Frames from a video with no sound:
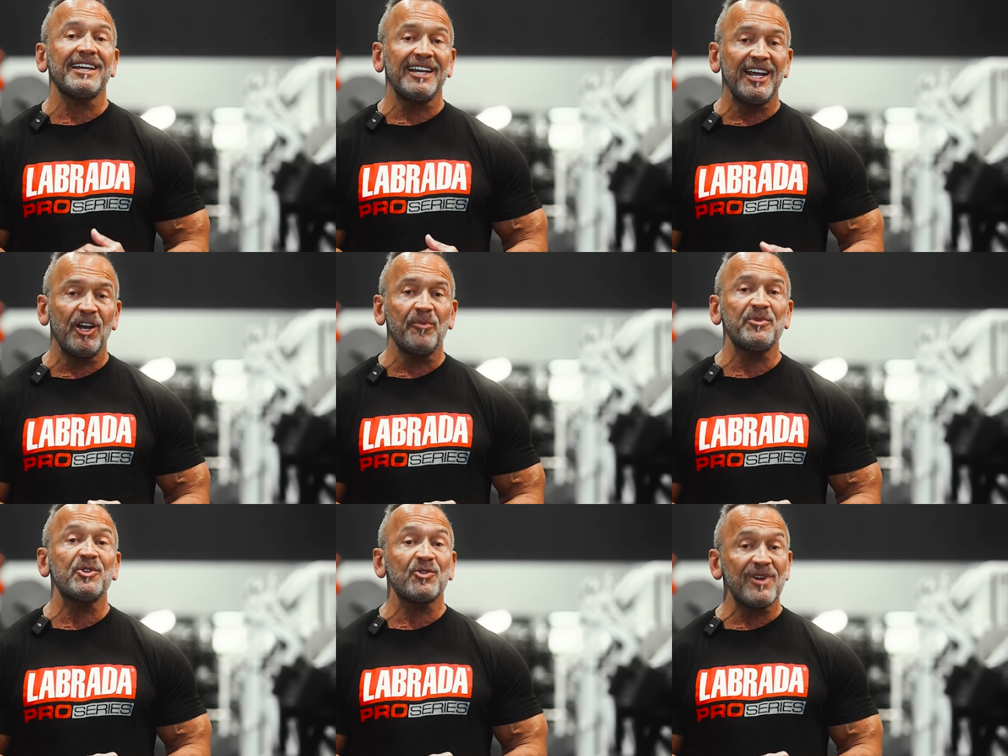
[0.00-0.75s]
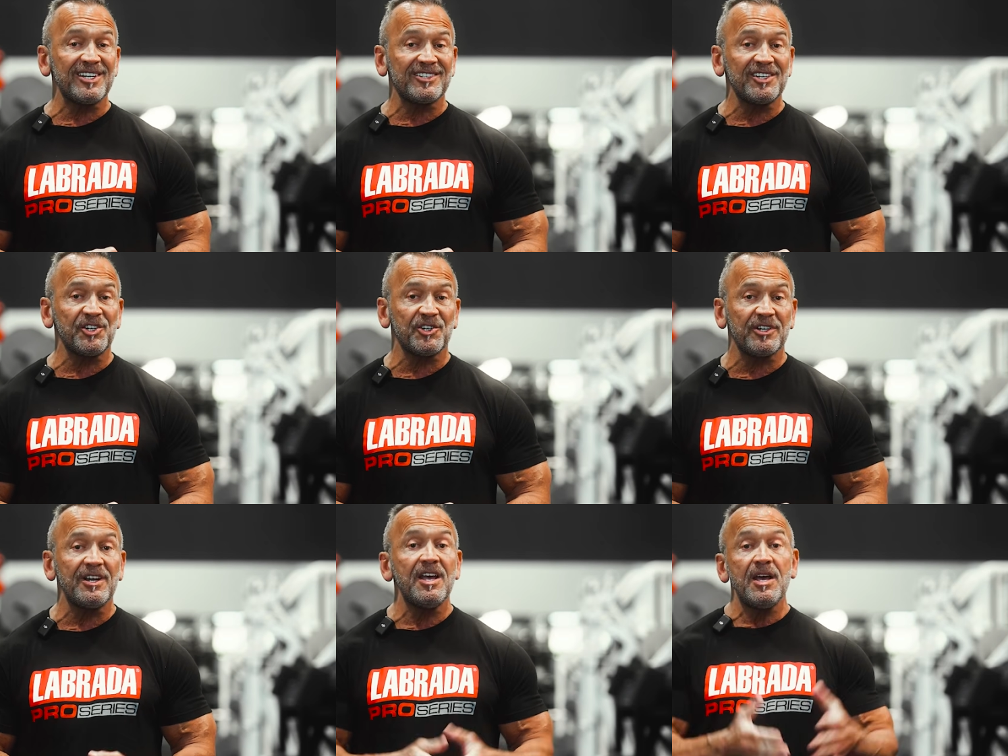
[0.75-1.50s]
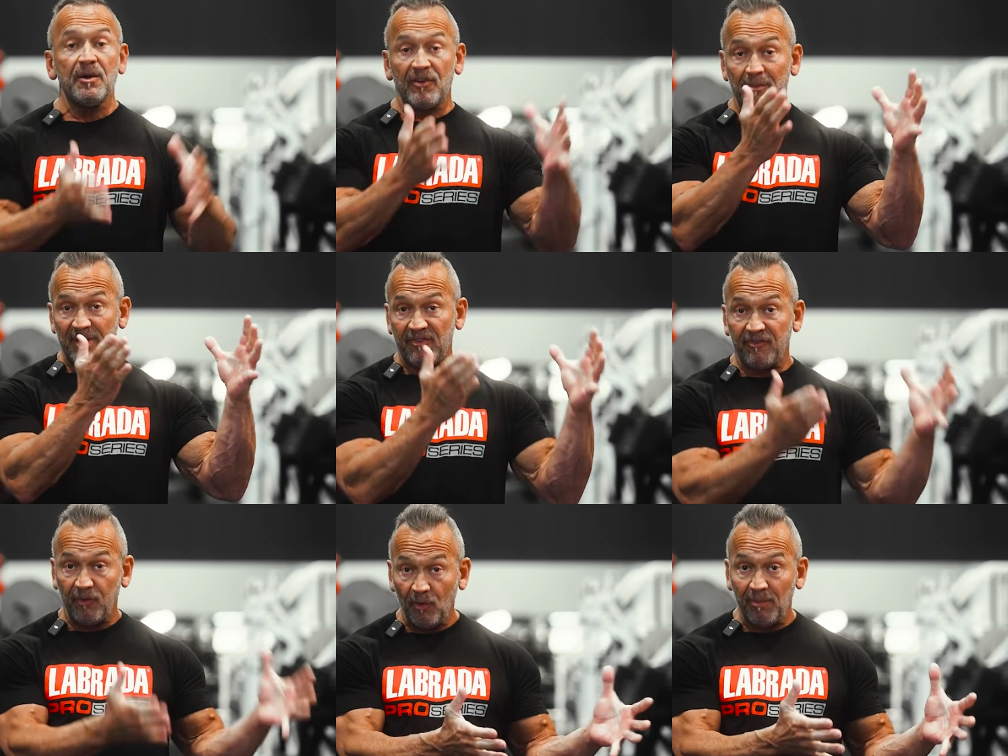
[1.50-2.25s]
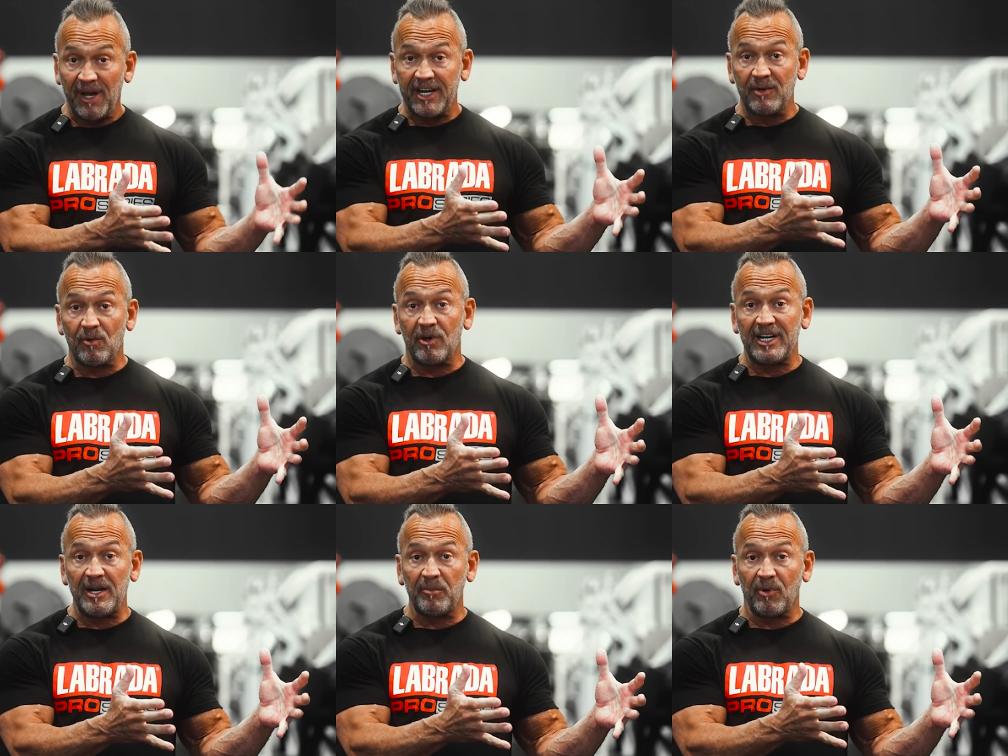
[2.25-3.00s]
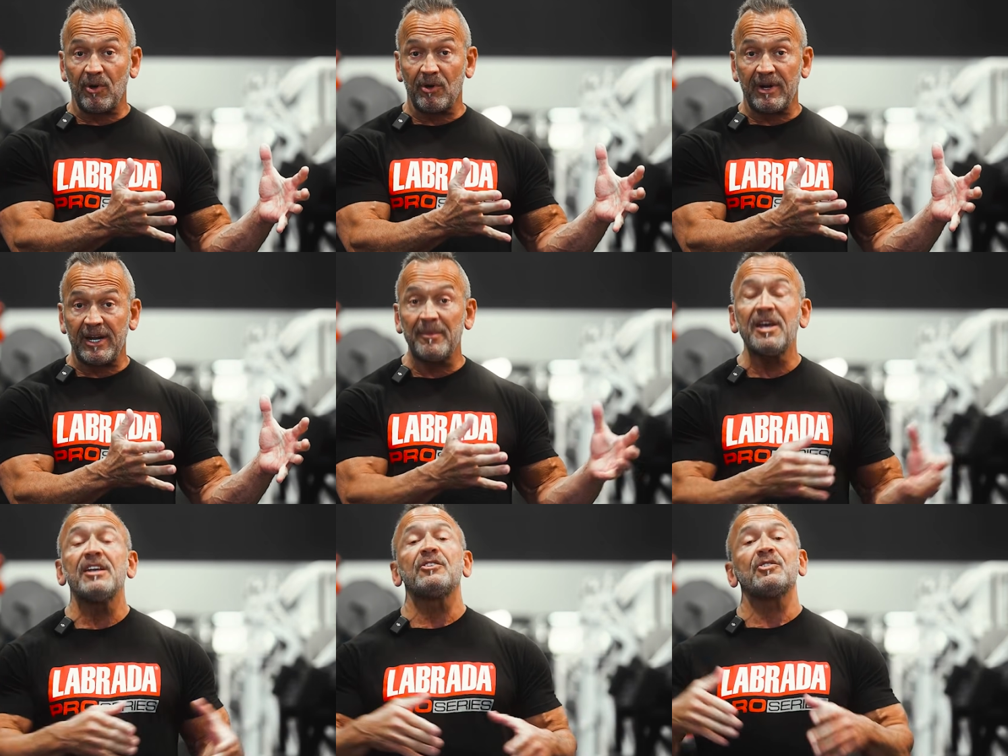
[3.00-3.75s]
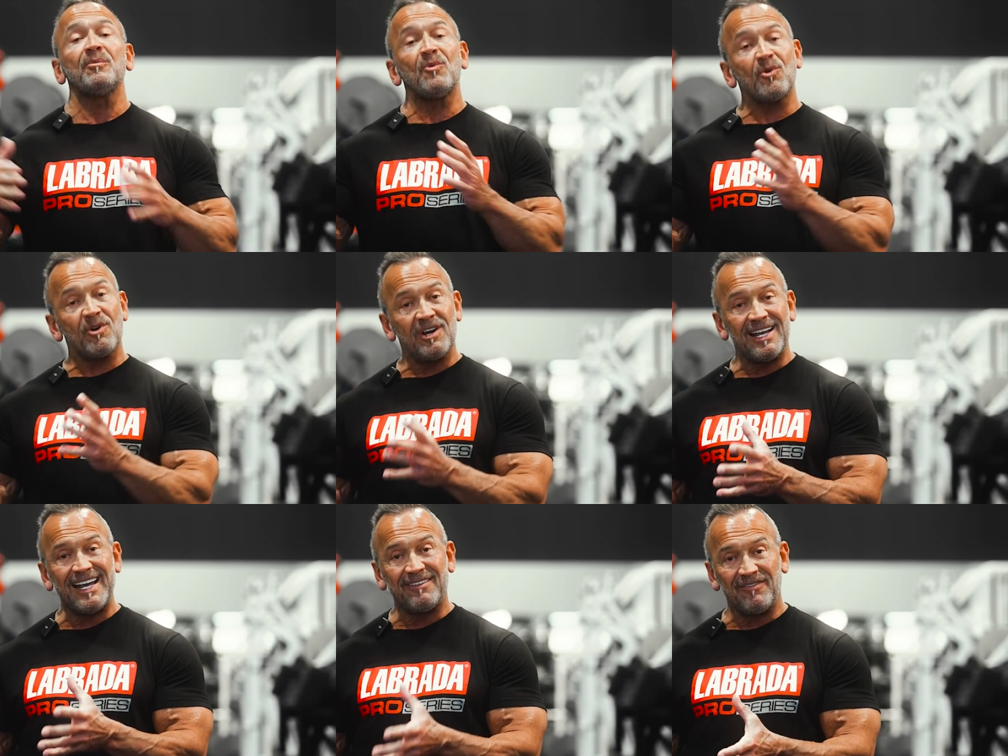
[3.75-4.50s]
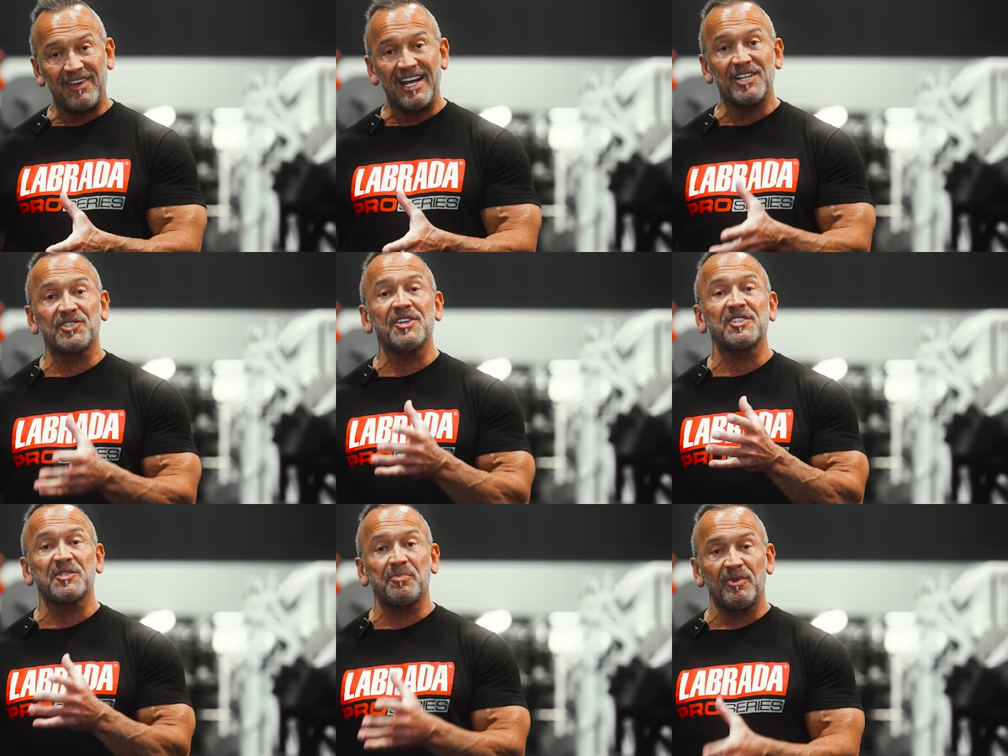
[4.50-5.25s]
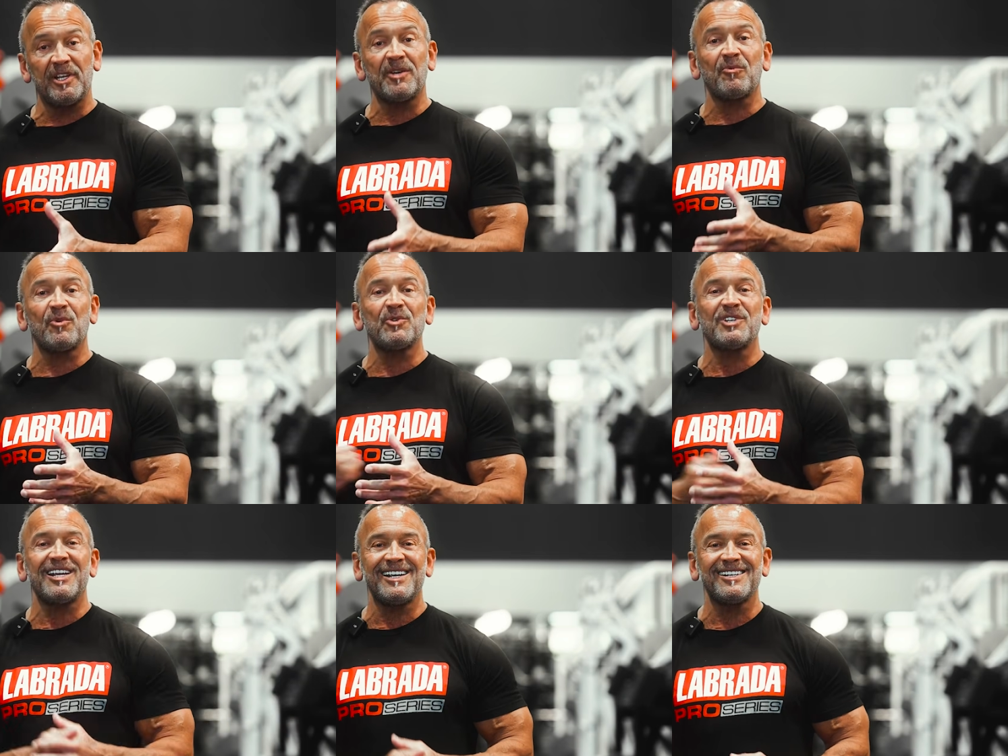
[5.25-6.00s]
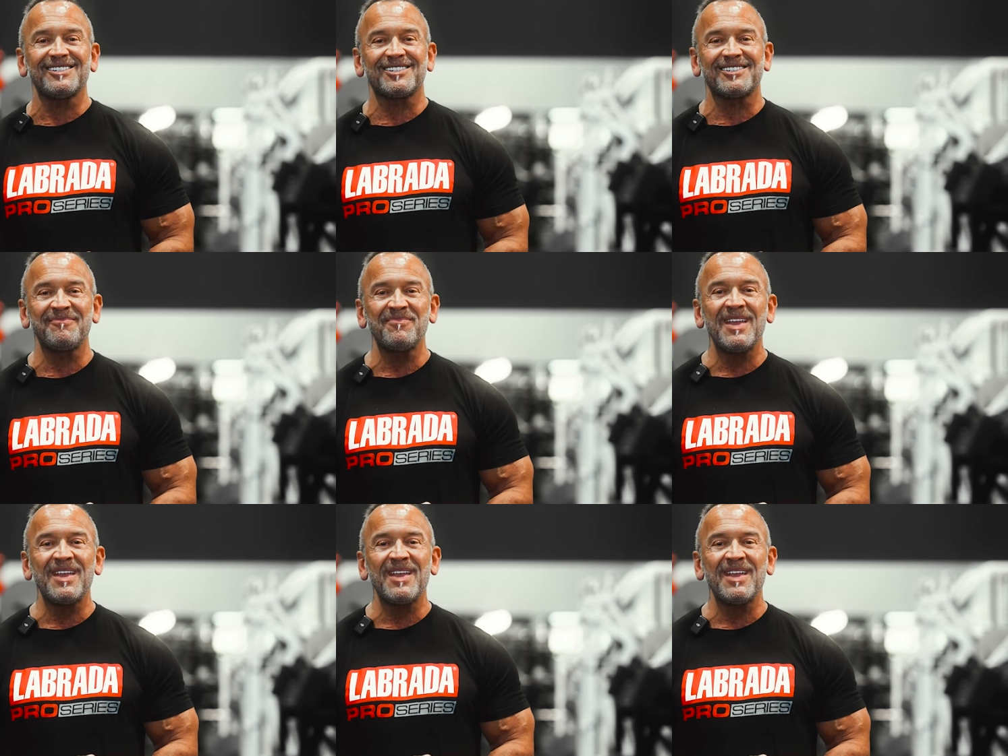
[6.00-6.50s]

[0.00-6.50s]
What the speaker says: can help you transition from a full body workout program to more advanced split routines.